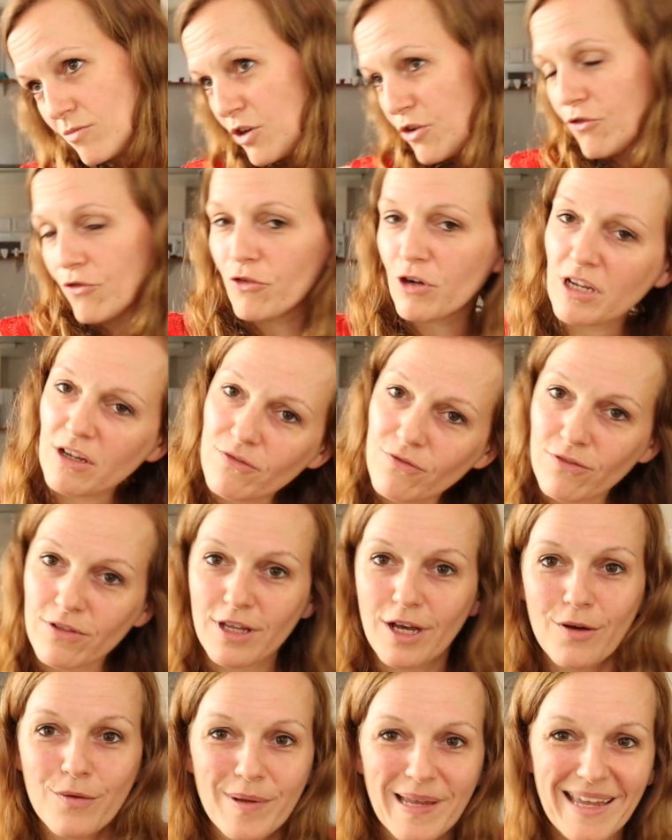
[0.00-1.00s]
free
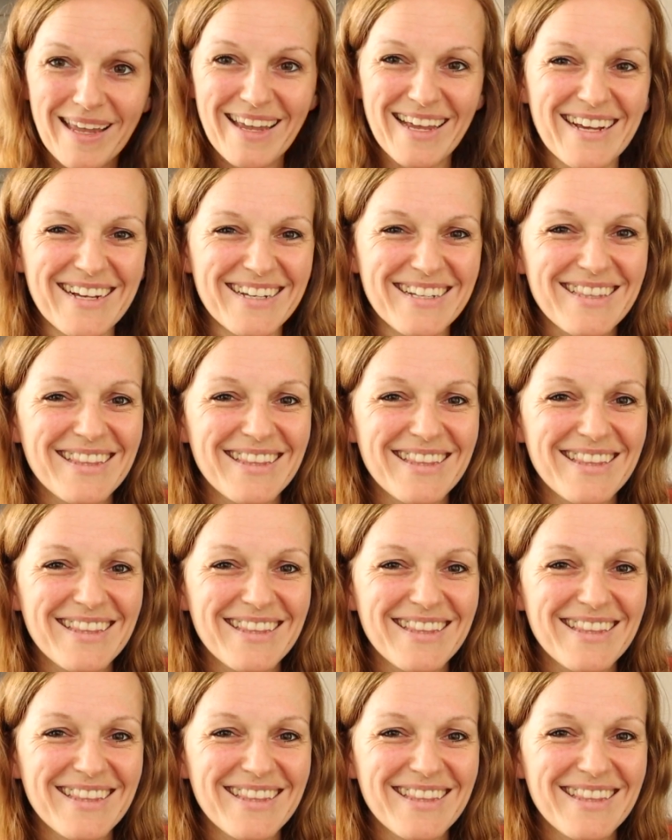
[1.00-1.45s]
flowy